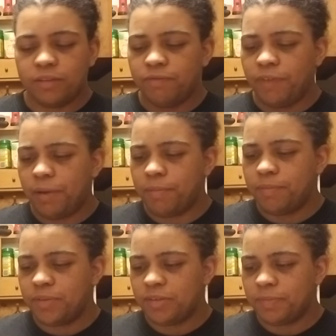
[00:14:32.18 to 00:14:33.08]

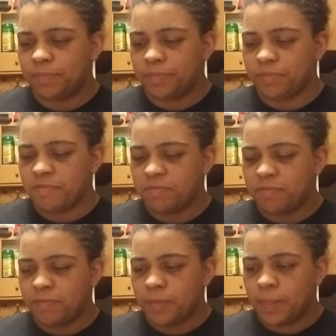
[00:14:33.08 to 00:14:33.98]
Femmes.
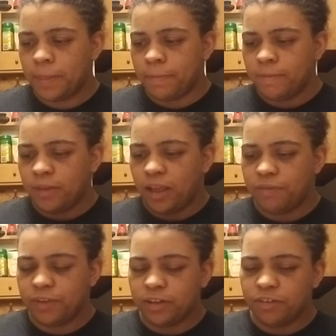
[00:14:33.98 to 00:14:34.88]
I
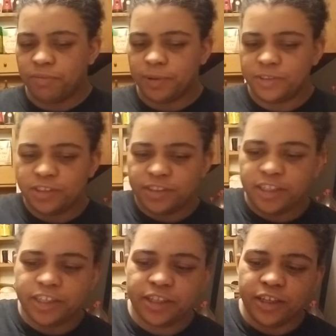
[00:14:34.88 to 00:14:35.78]
feel like this person's
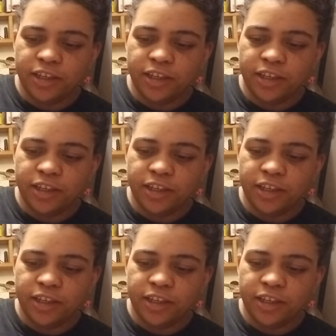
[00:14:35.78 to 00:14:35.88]
like